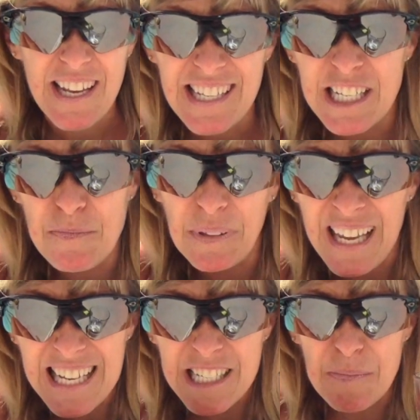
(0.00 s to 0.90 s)

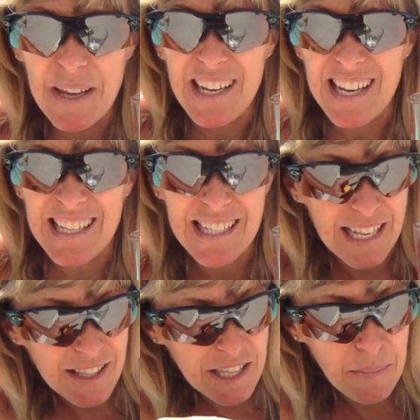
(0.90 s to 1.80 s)
Displacement is
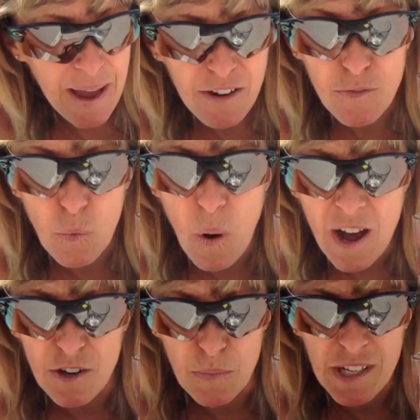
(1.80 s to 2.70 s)
the amount of
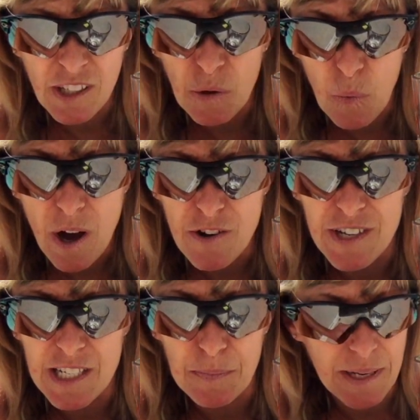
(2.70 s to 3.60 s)
water, we call it water
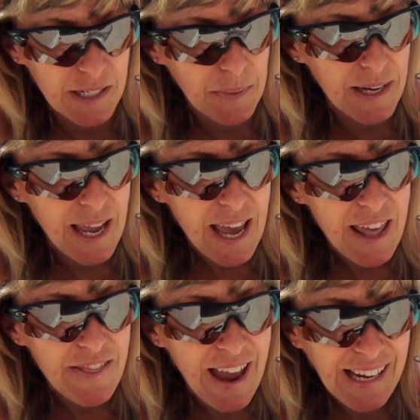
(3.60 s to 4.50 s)
displacement,
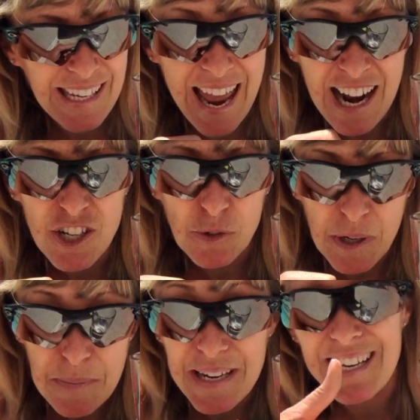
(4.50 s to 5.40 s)
that can actually
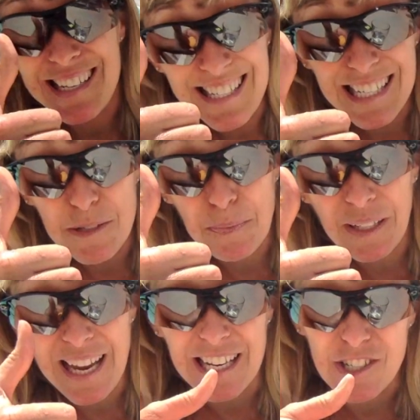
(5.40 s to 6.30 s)
be
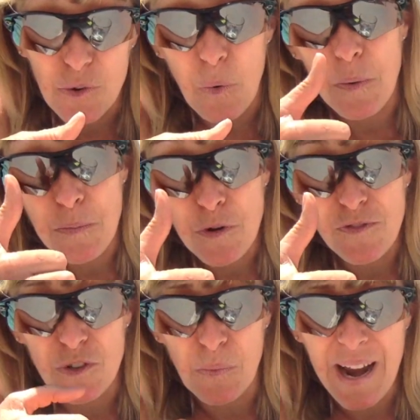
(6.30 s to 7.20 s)
displaced or
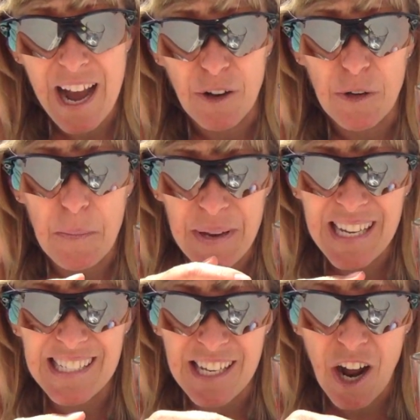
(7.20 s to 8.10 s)
moved around
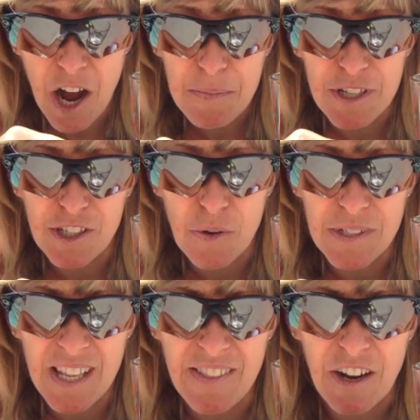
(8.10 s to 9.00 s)
because an object goes
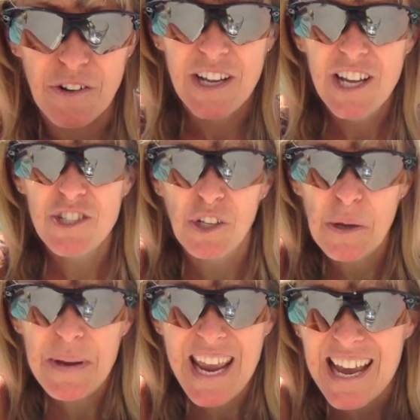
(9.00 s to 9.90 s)
in there. So
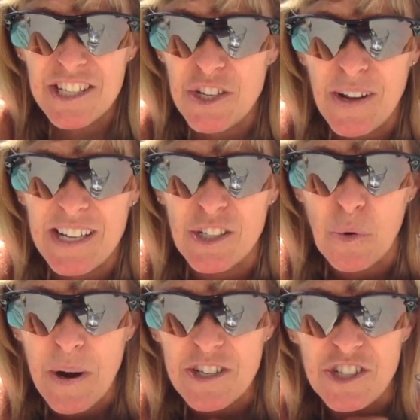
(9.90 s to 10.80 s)
let me ask you guys a
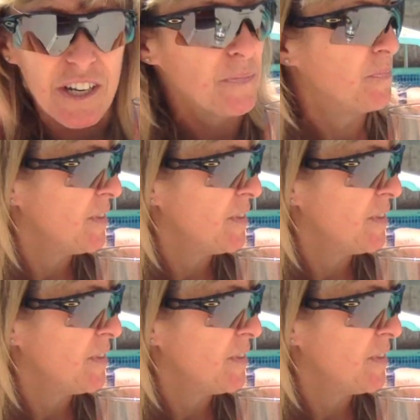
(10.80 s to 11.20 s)
question.